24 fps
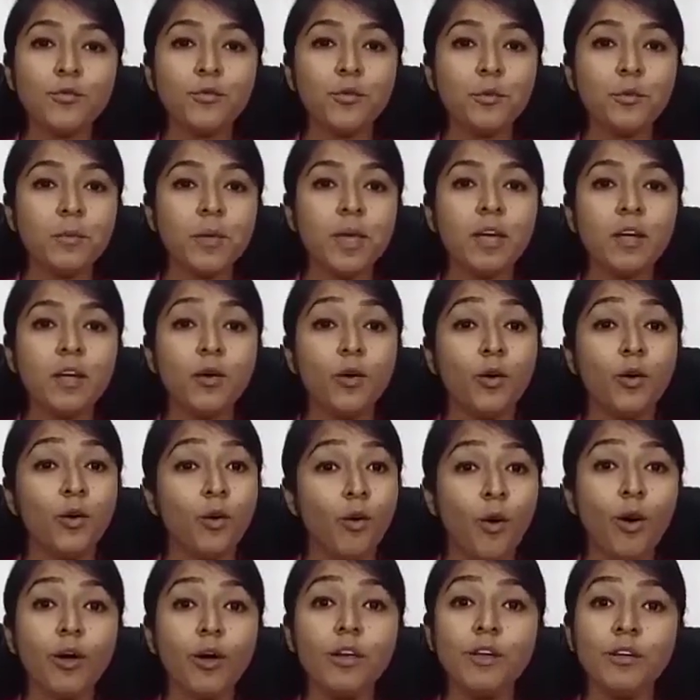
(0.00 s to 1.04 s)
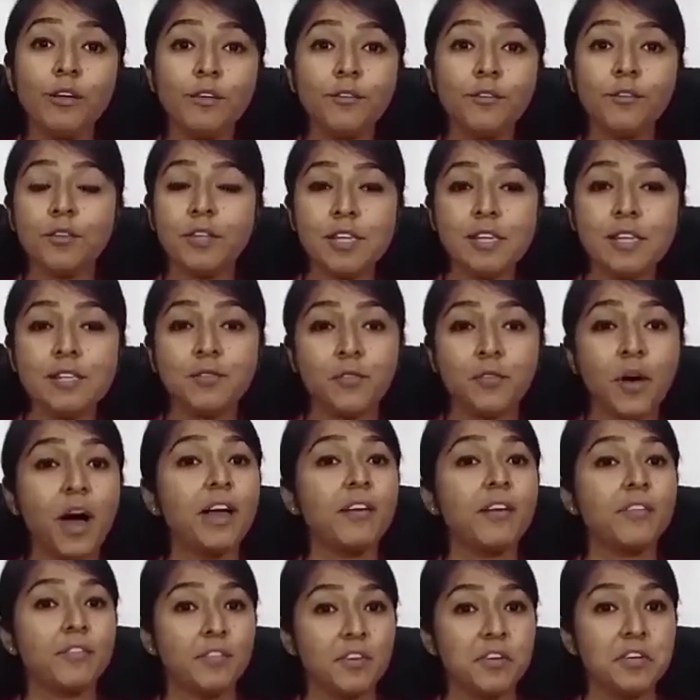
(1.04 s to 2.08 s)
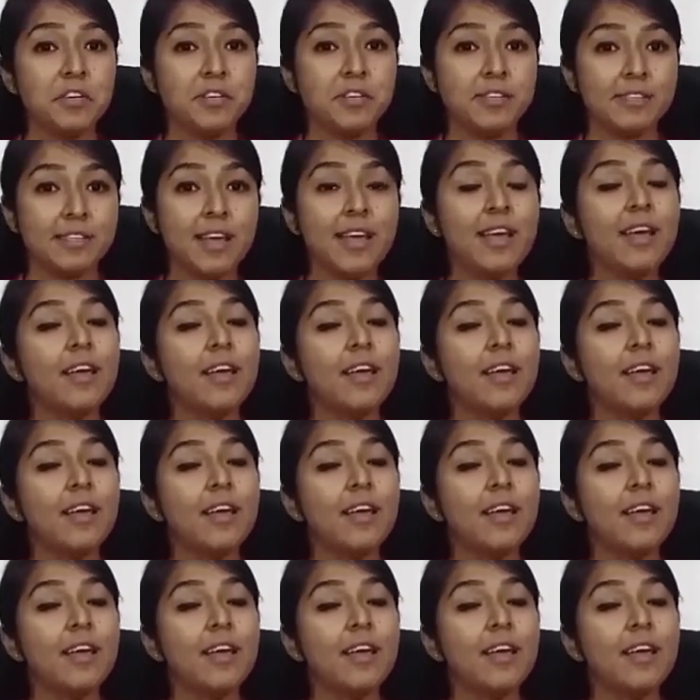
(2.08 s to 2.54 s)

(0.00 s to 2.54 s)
for being loyal for these 5 years.